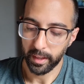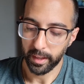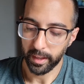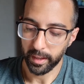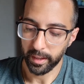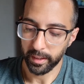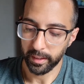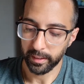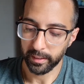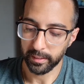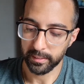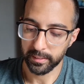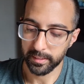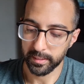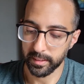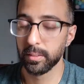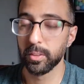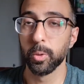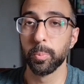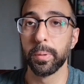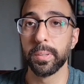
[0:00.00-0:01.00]
And
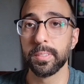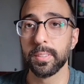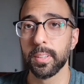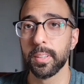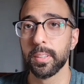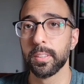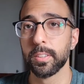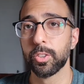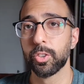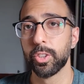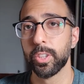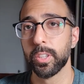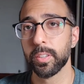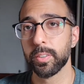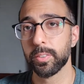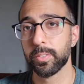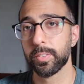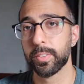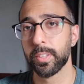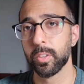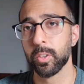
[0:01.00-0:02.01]
so basically this GF
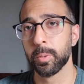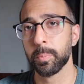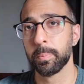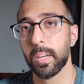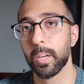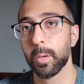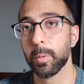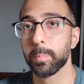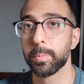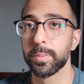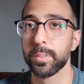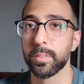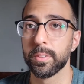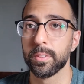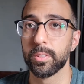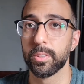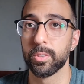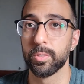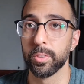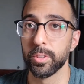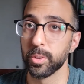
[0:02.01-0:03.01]
serum helps
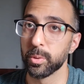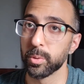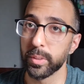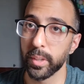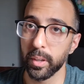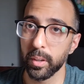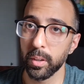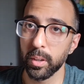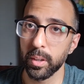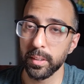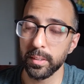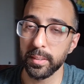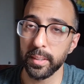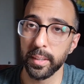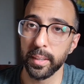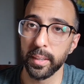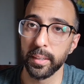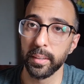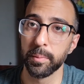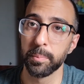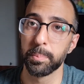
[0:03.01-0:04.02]
to reduce hair loss
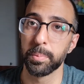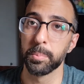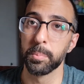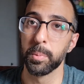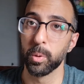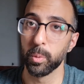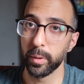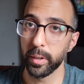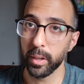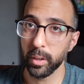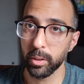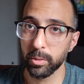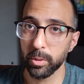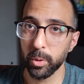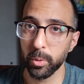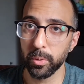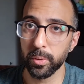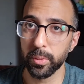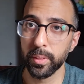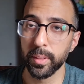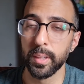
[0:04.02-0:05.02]
and promote hair
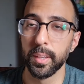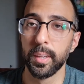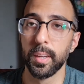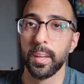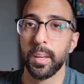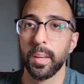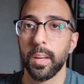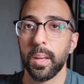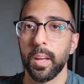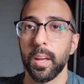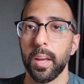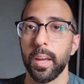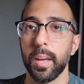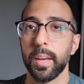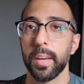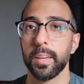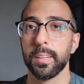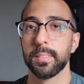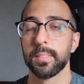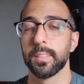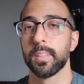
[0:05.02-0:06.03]
growth.
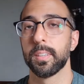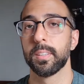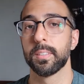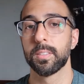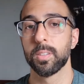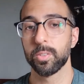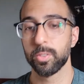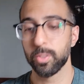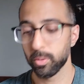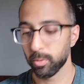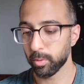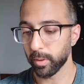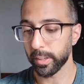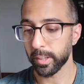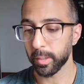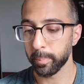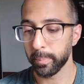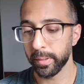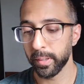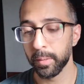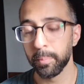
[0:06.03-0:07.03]
And it's also
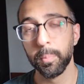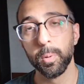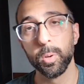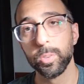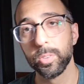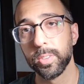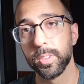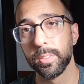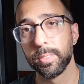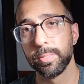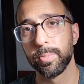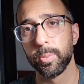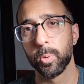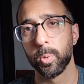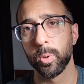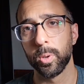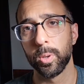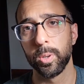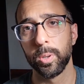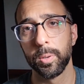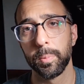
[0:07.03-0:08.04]
recommended mostly
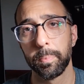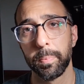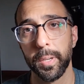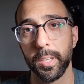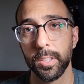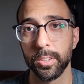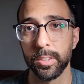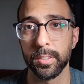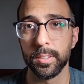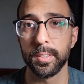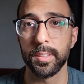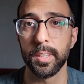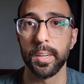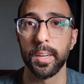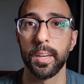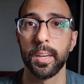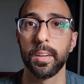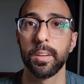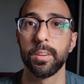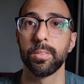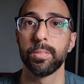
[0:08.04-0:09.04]
for patients that
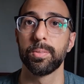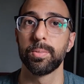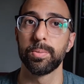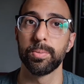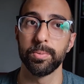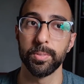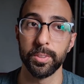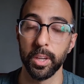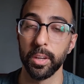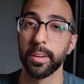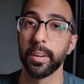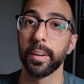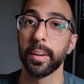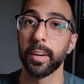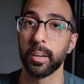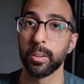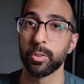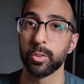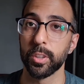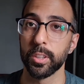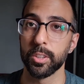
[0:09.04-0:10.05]
have done a
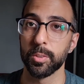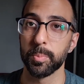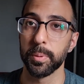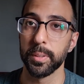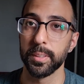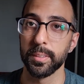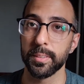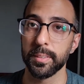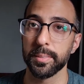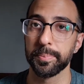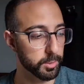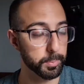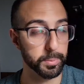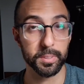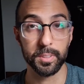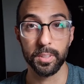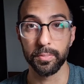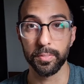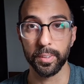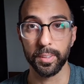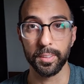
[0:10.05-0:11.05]
hair transplant
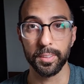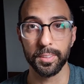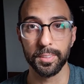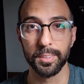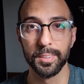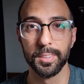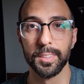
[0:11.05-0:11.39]
specifically.